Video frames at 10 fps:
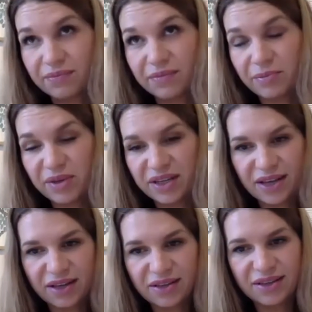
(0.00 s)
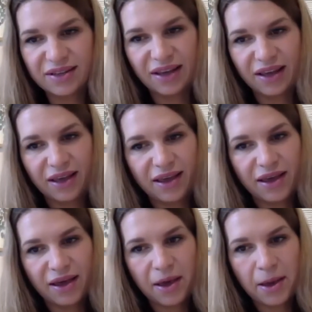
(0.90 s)
that makes sense.
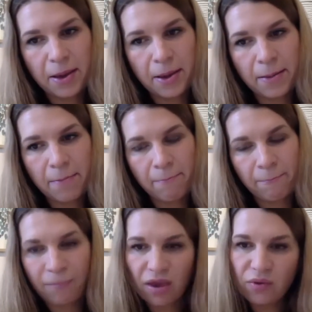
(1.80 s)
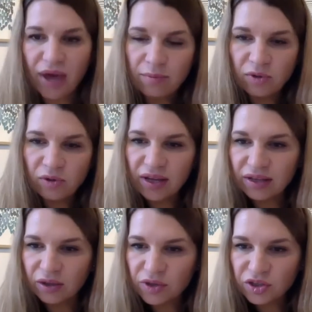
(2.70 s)
Okay, I'm looking at
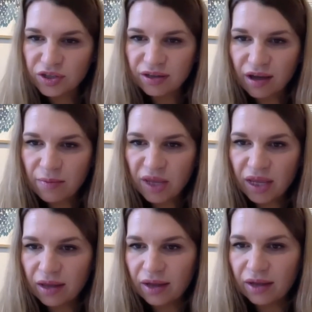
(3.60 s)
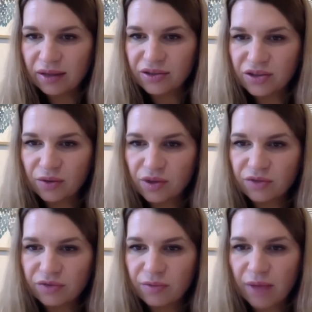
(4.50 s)
the questions. They're coming in. There's a
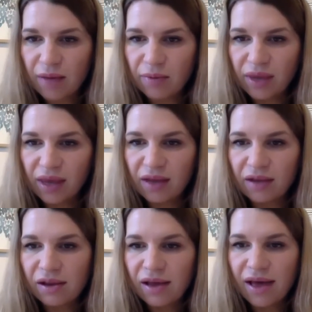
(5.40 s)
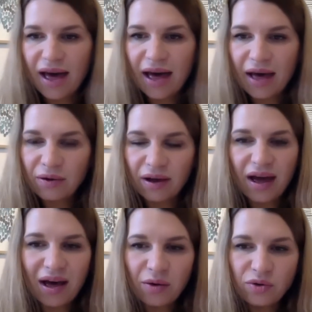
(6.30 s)
question from Abigail.
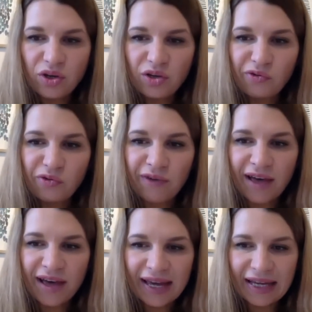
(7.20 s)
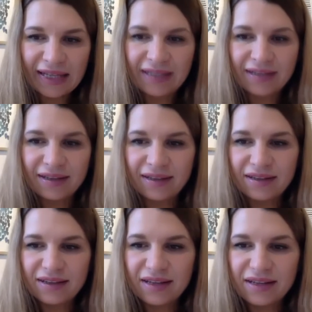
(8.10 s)
How do you find the
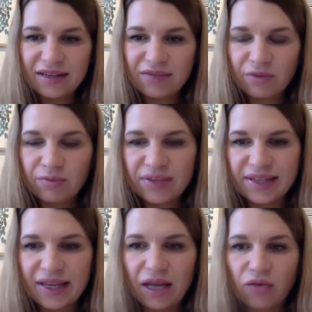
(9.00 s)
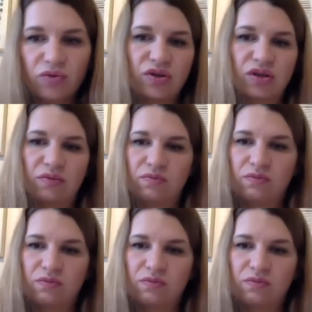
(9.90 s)
diseases from mosquitoes?